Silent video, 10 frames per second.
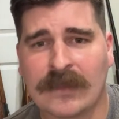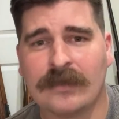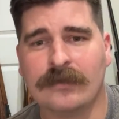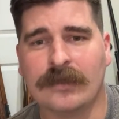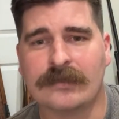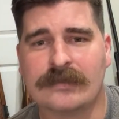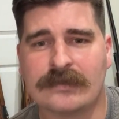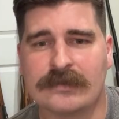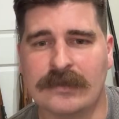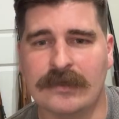Let's
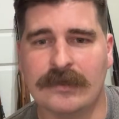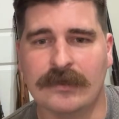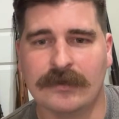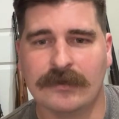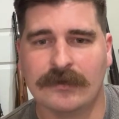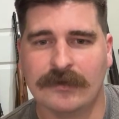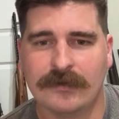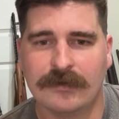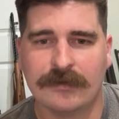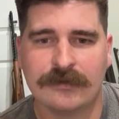see.
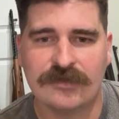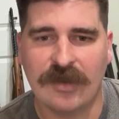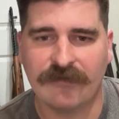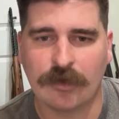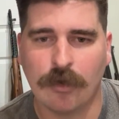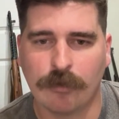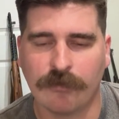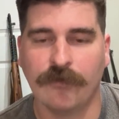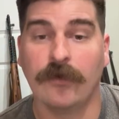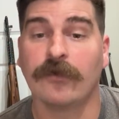Do you have a Colt
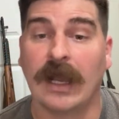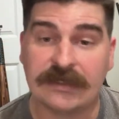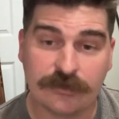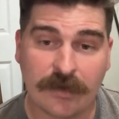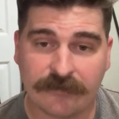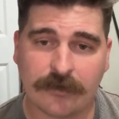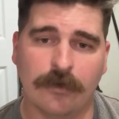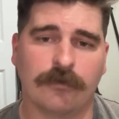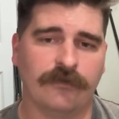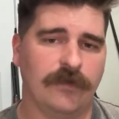revolver? I do have a
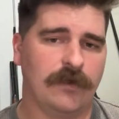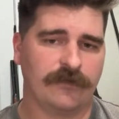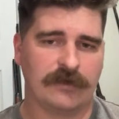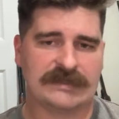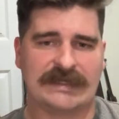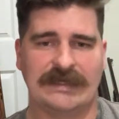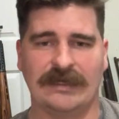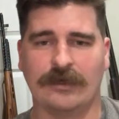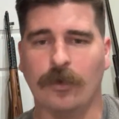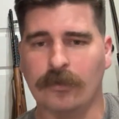Colt revolver. It's
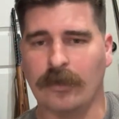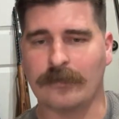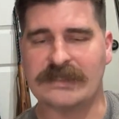a Colt Army